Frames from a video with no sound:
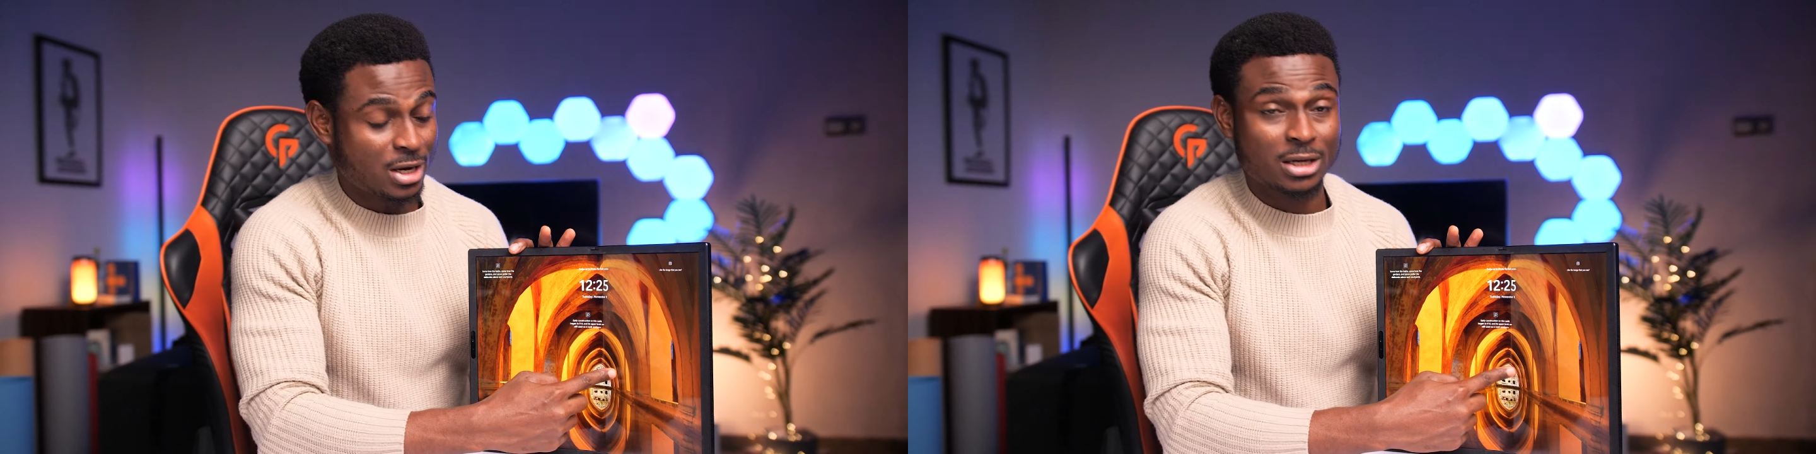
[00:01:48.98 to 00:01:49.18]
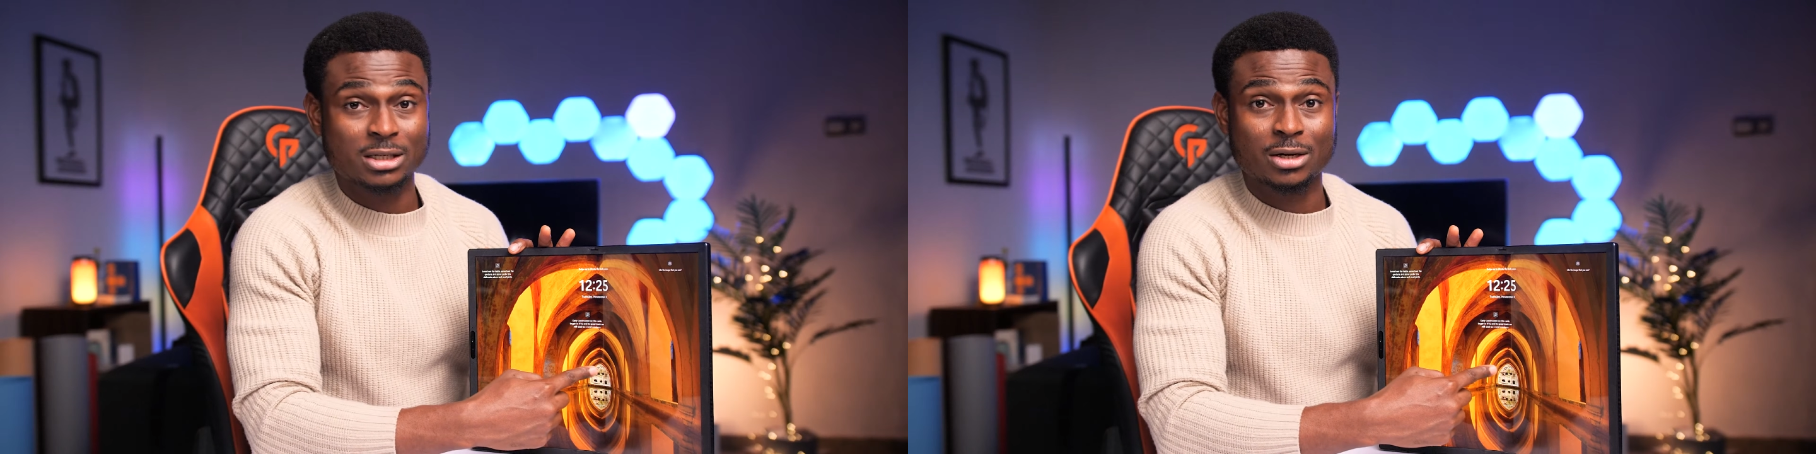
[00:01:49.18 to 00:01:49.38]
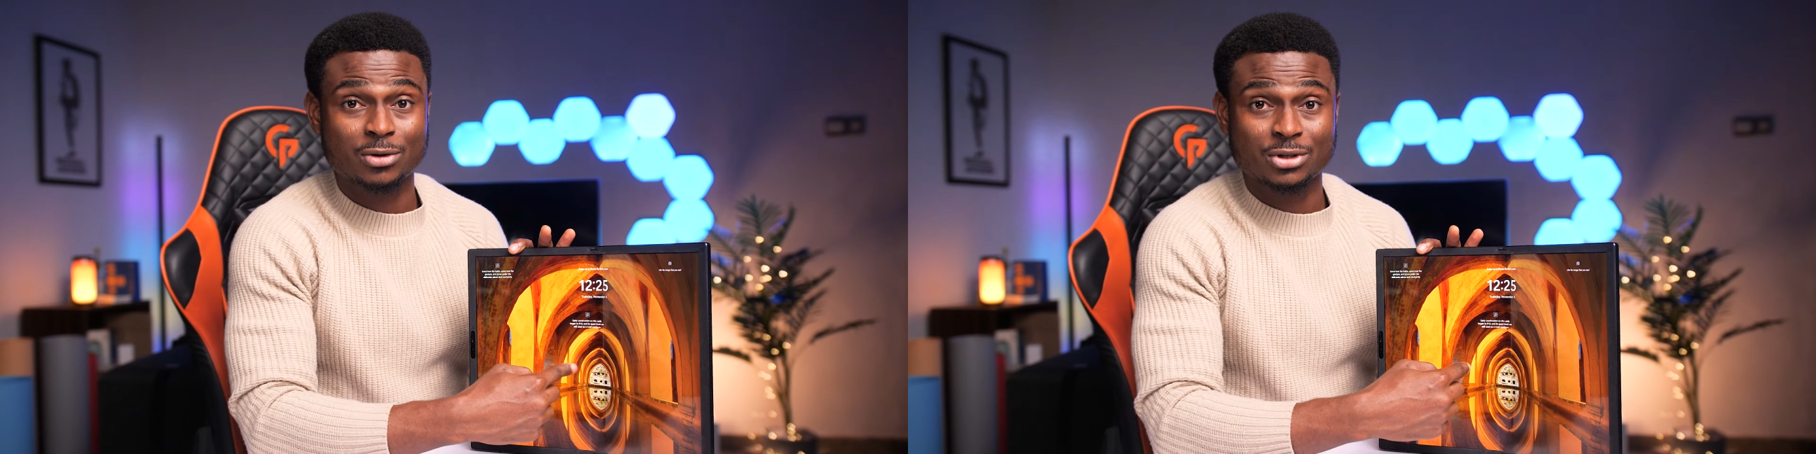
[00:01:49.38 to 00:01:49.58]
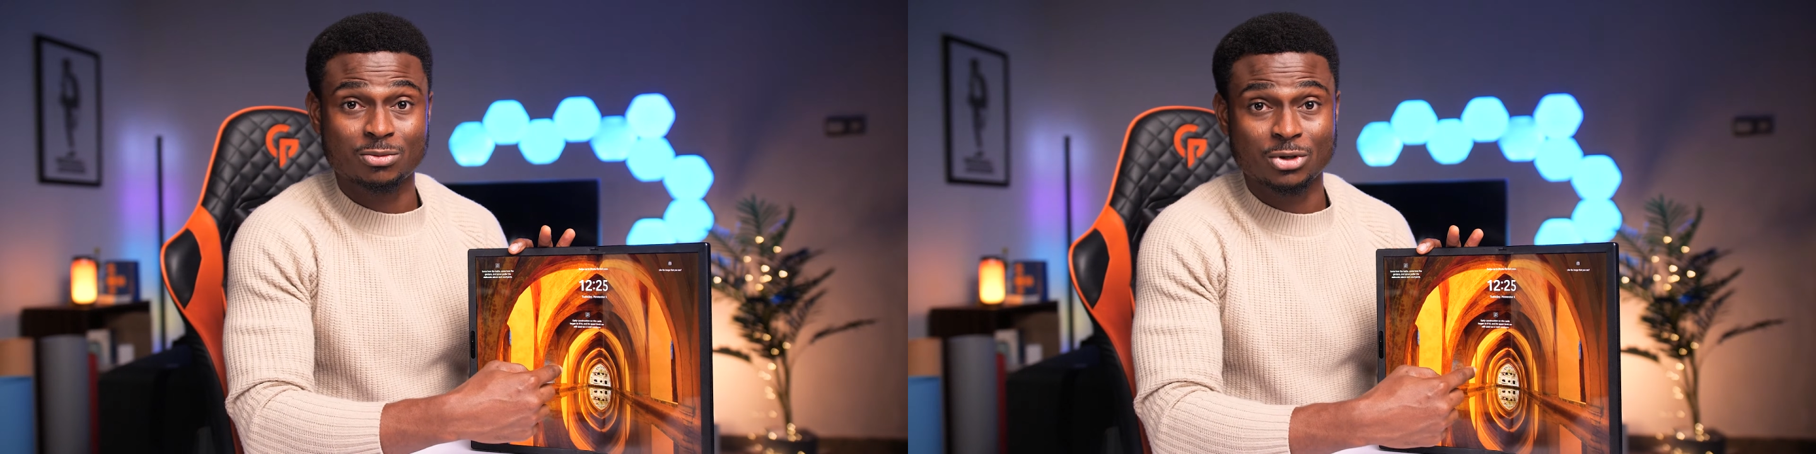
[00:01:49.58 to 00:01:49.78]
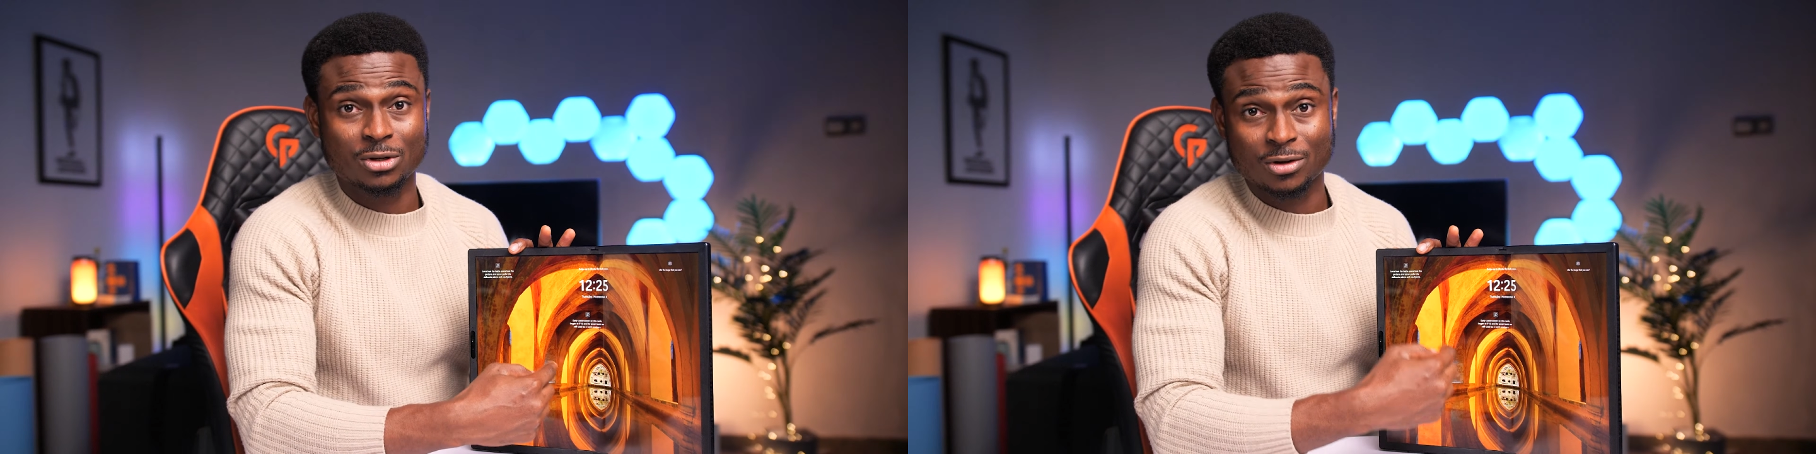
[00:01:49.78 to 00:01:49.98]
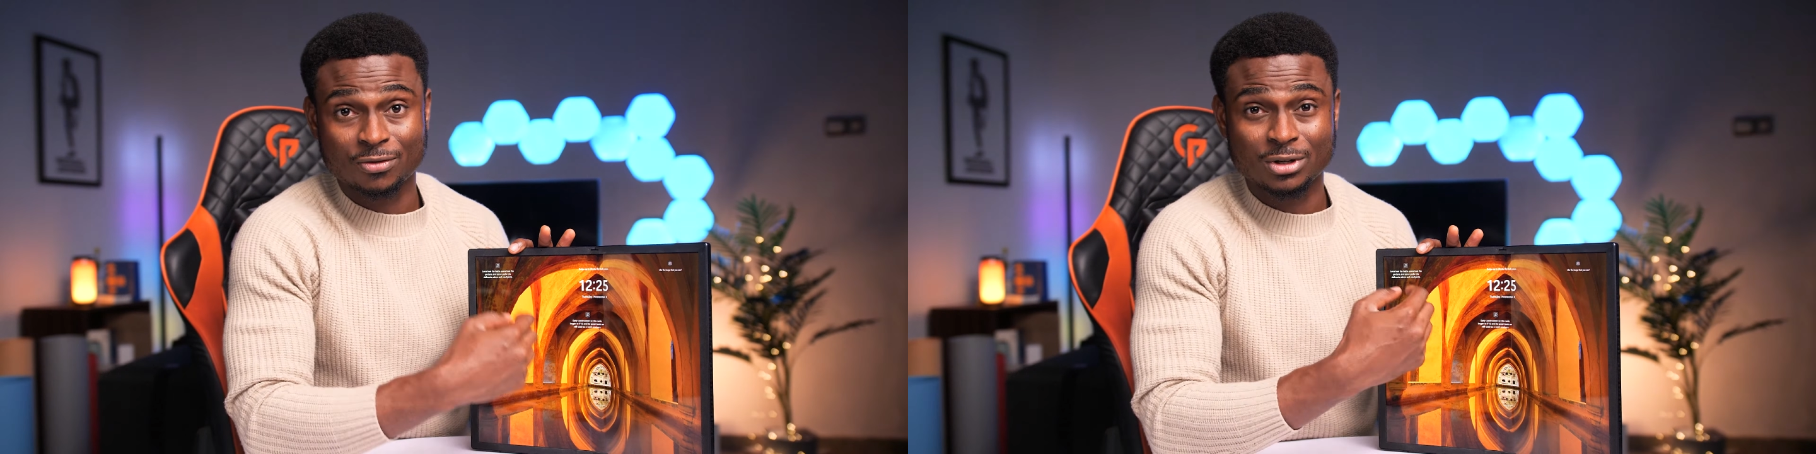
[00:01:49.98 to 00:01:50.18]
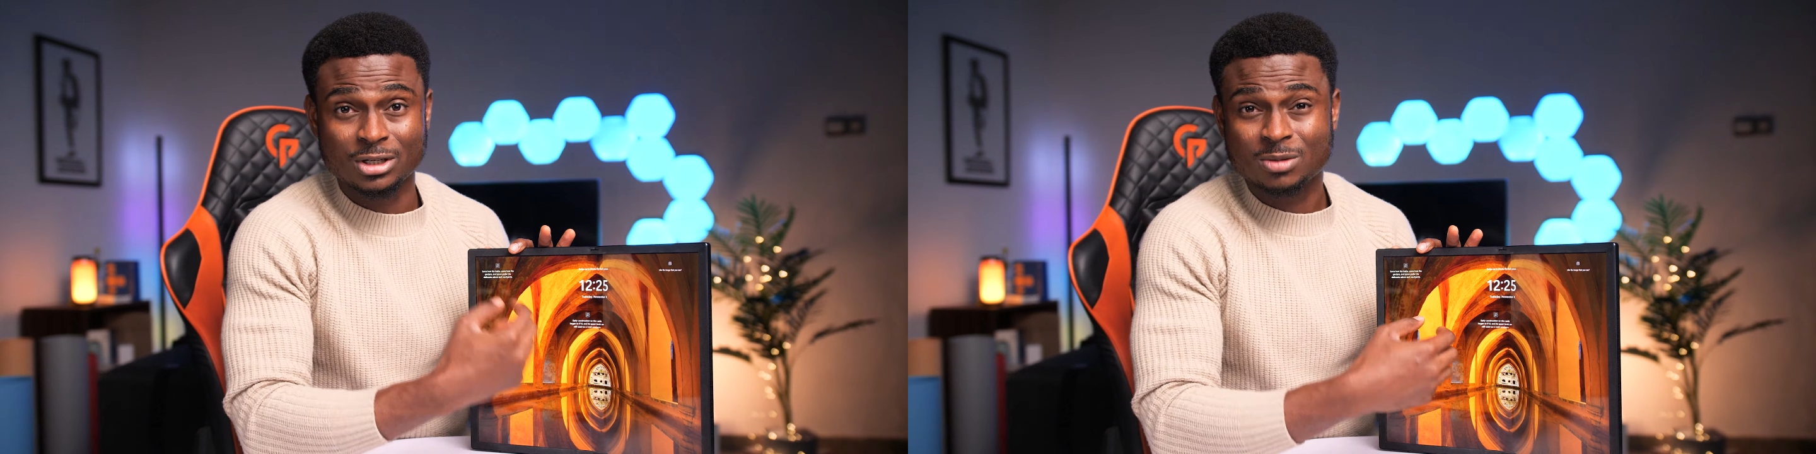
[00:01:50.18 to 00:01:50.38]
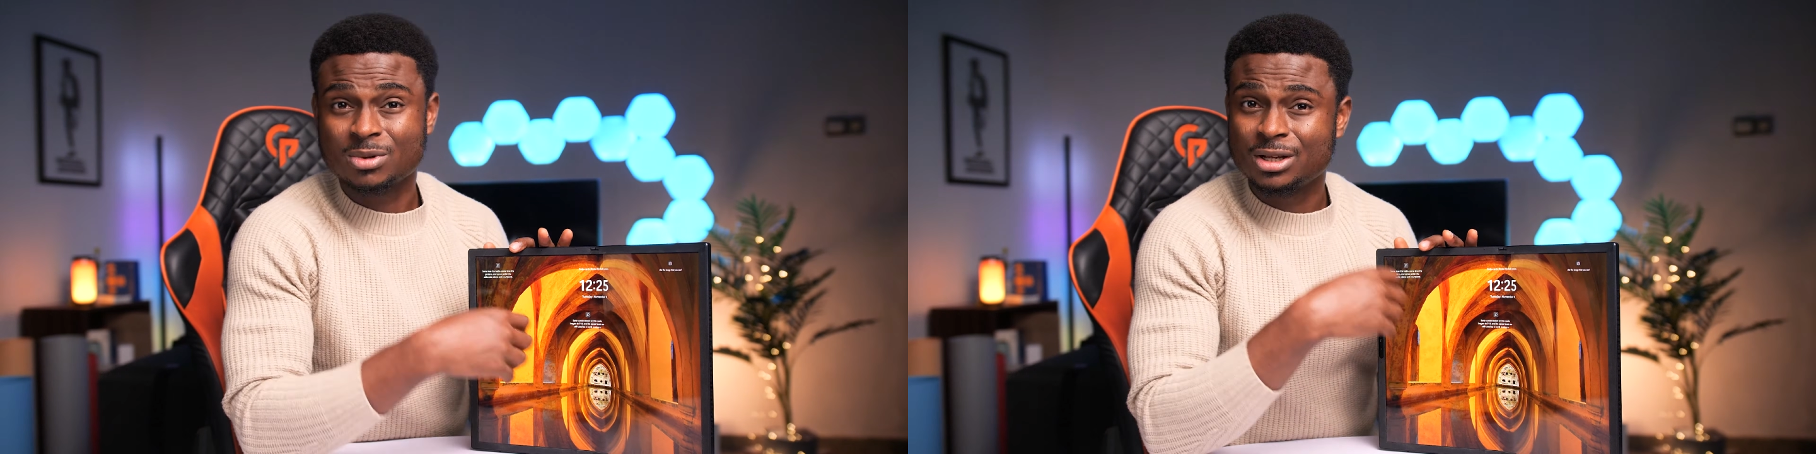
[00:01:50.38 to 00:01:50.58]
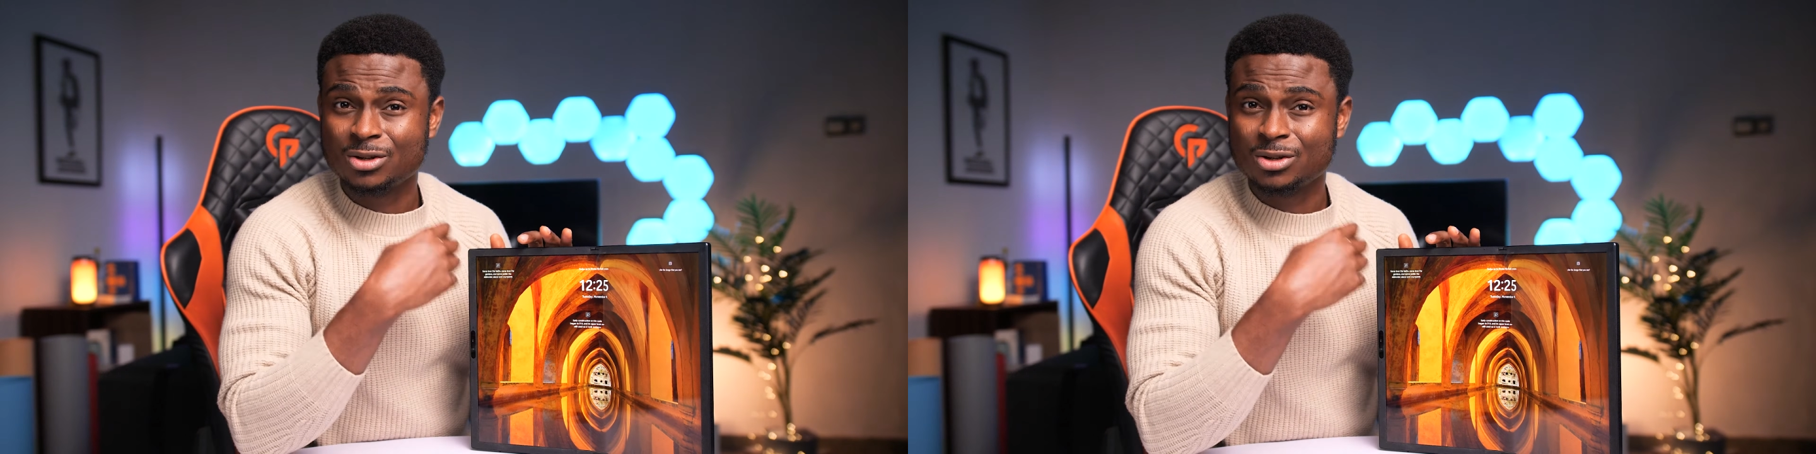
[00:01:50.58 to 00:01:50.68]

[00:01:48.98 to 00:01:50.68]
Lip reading: hands across the middle of the display,